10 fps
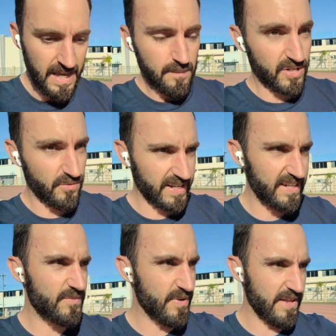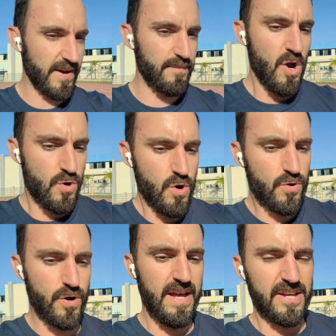But you want to get your breath up.
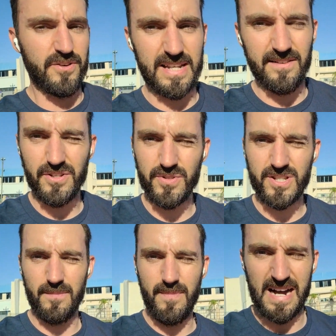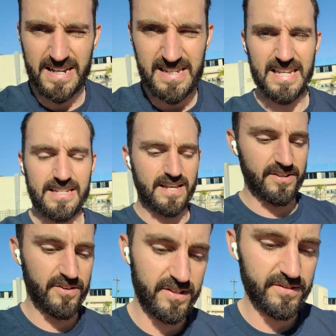You can even do some high knees. You
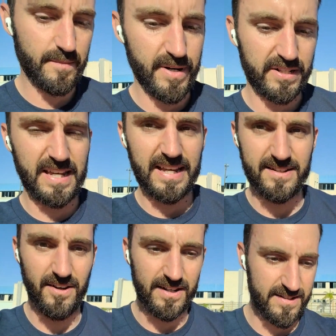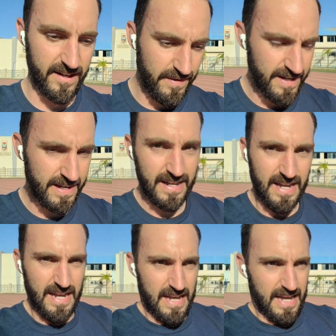can do some butt kicks and all that stuff.
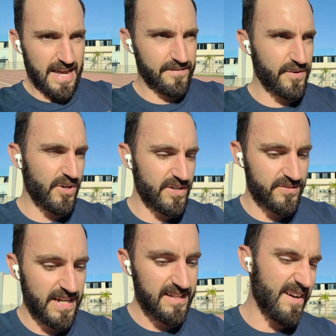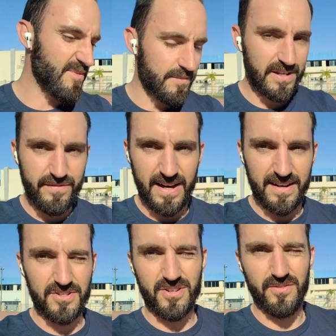If you want to do that, I'm not a big fan. I
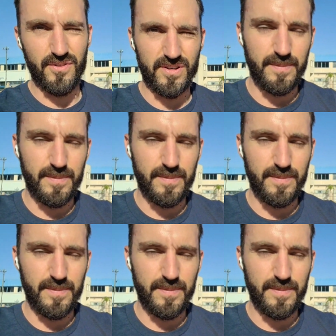just go for it.